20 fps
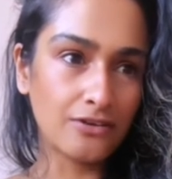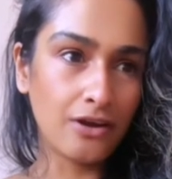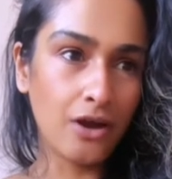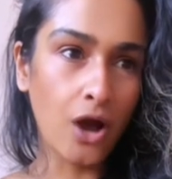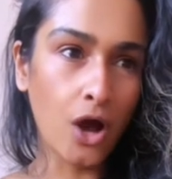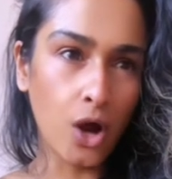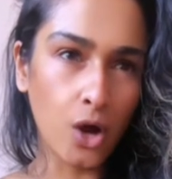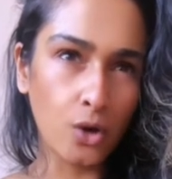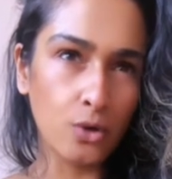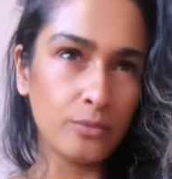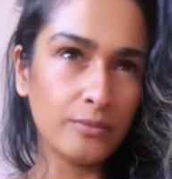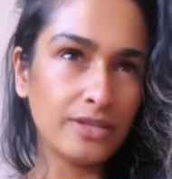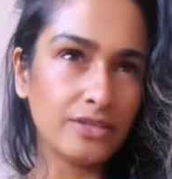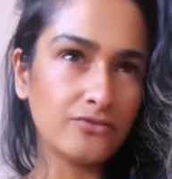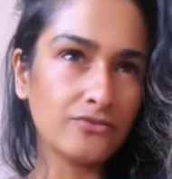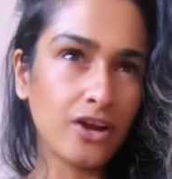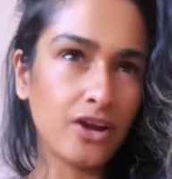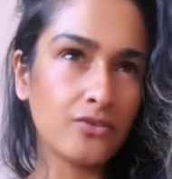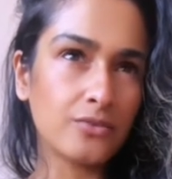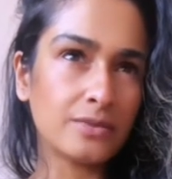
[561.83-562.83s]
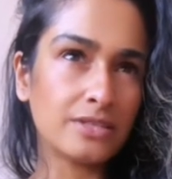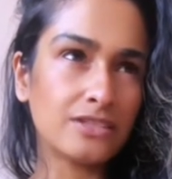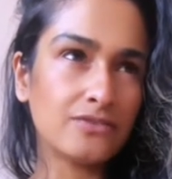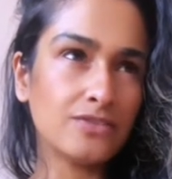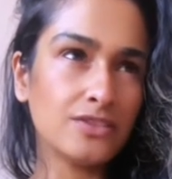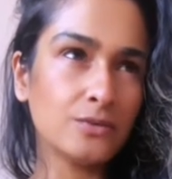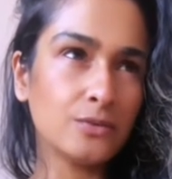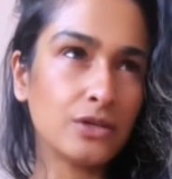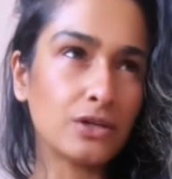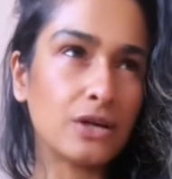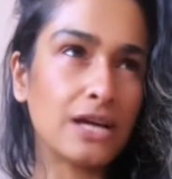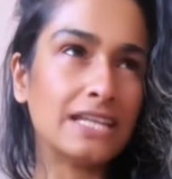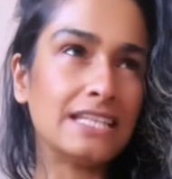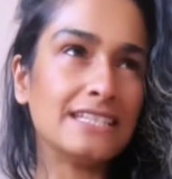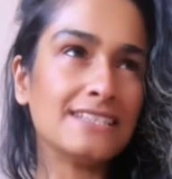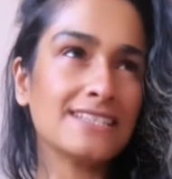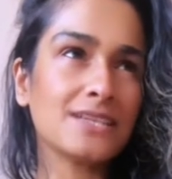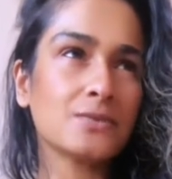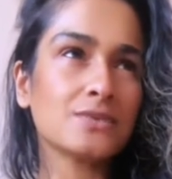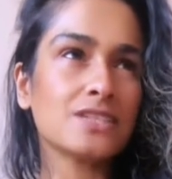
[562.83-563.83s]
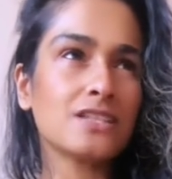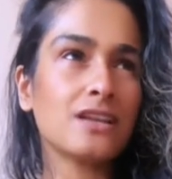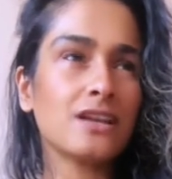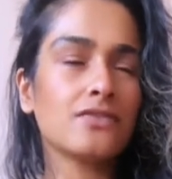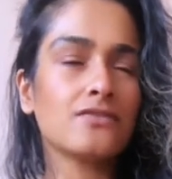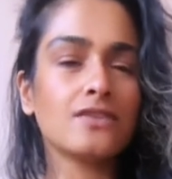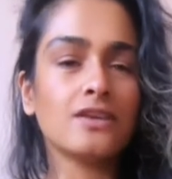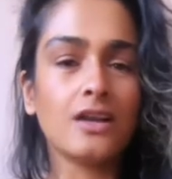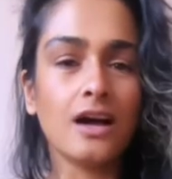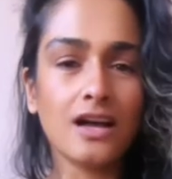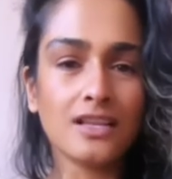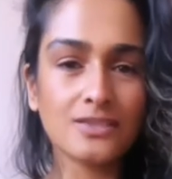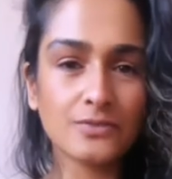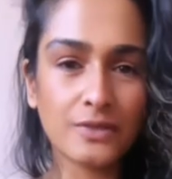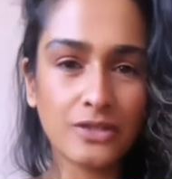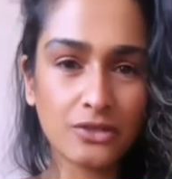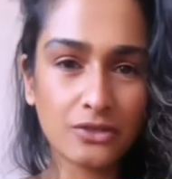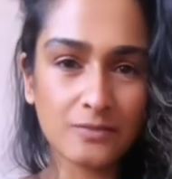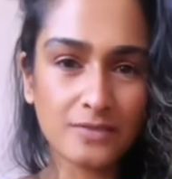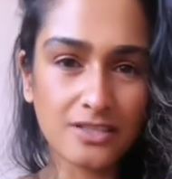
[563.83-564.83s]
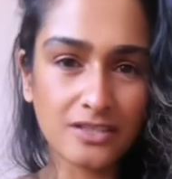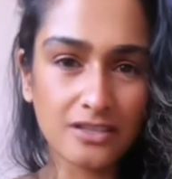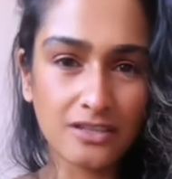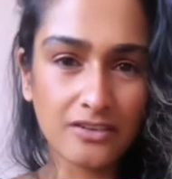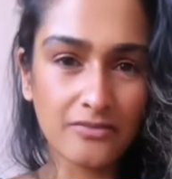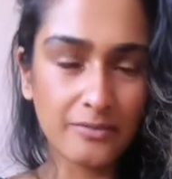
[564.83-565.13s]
home environment, if you will, or at least there was a lot of loss when it comes to love.